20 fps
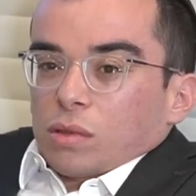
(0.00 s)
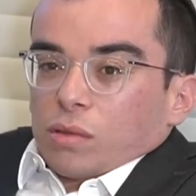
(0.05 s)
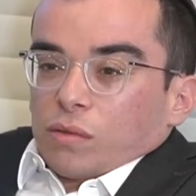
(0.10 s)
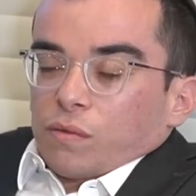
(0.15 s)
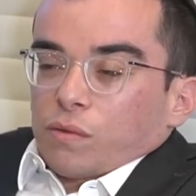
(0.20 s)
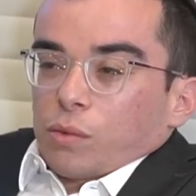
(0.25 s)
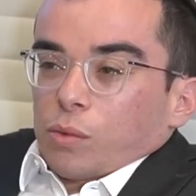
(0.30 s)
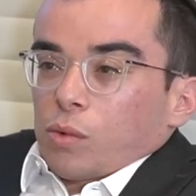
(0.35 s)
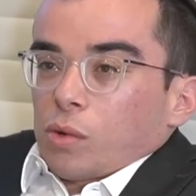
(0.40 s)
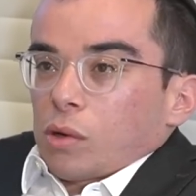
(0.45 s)

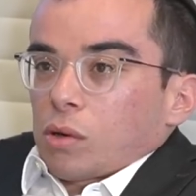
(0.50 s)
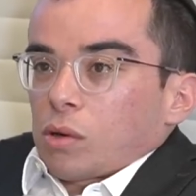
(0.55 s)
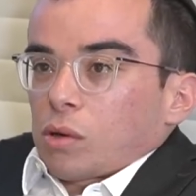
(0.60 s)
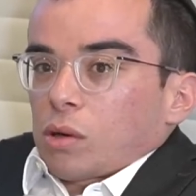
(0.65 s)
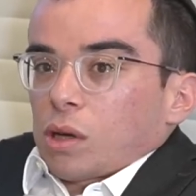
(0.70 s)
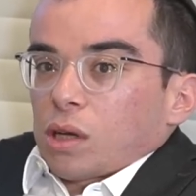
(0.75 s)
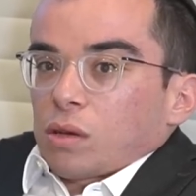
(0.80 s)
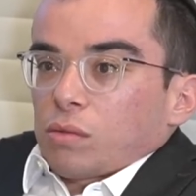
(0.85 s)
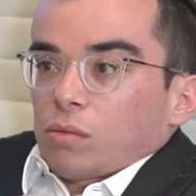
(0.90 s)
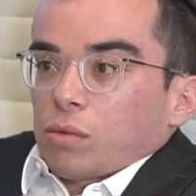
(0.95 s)
for real,
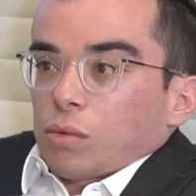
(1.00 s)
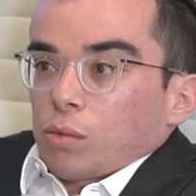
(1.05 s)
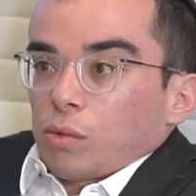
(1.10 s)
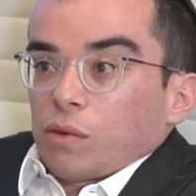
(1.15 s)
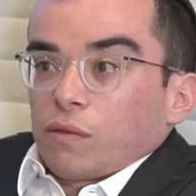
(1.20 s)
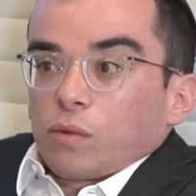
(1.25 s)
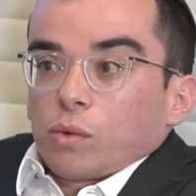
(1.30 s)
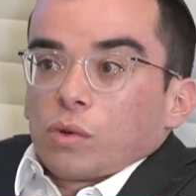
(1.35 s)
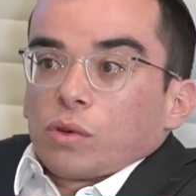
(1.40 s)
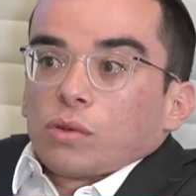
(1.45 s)
like
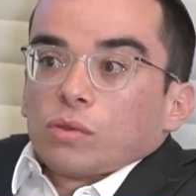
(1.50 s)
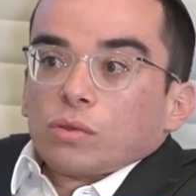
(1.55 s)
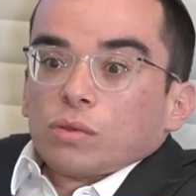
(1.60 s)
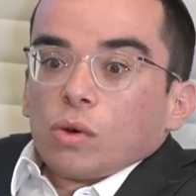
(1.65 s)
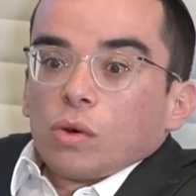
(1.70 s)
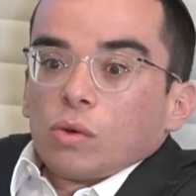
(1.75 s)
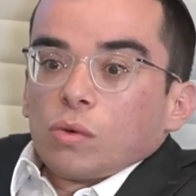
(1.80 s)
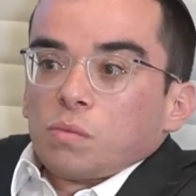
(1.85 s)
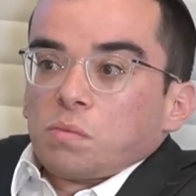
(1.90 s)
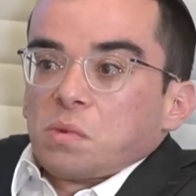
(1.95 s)
3 or 4 years
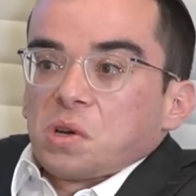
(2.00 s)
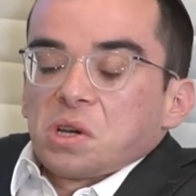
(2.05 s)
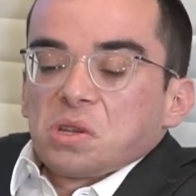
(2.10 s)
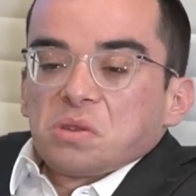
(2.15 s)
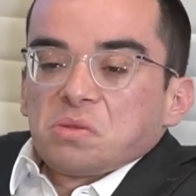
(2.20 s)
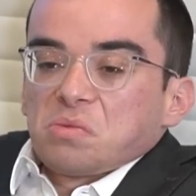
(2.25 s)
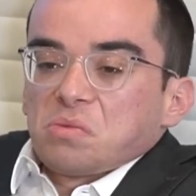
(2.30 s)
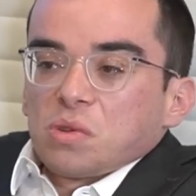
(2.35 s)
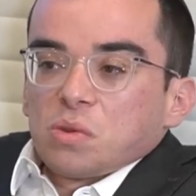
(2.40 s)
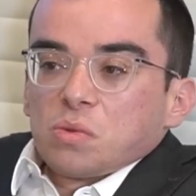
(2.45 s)
old,
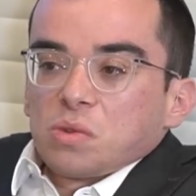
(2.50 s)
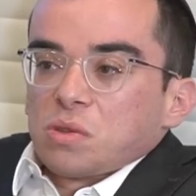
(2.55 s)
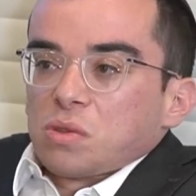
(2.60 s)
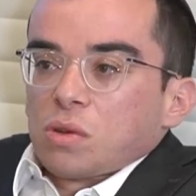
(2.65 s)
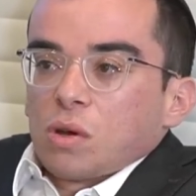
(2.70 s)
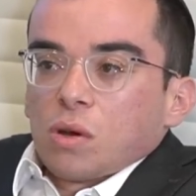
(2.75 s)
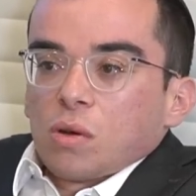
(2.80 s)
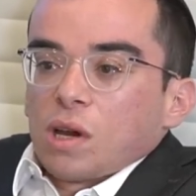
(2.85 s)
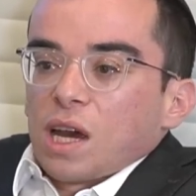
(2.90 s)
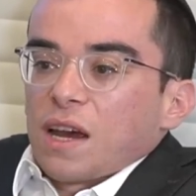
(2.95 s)
but there was
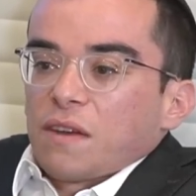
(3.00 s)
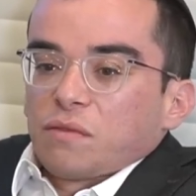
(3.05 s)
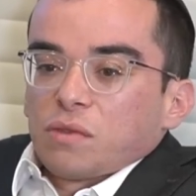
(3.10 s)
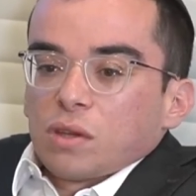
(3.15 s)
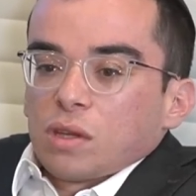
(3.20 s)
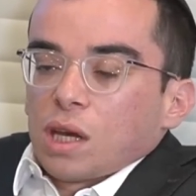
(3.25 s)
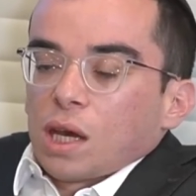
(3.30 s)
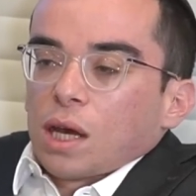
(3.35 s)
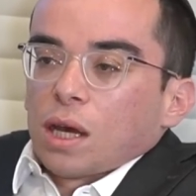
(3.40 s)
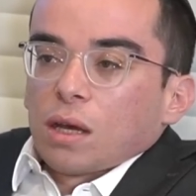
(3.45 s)

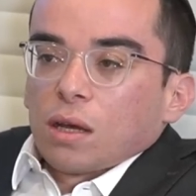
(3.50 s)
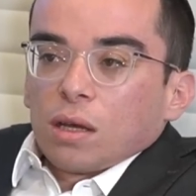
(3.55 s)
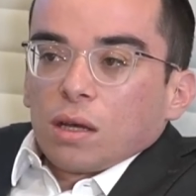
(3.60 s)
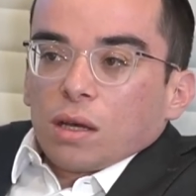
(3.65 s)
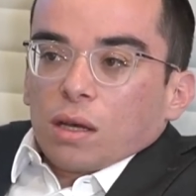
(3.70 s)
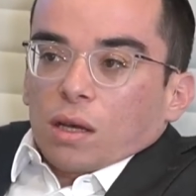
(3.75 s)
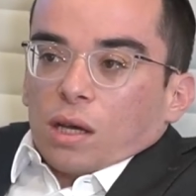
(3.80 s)
after that,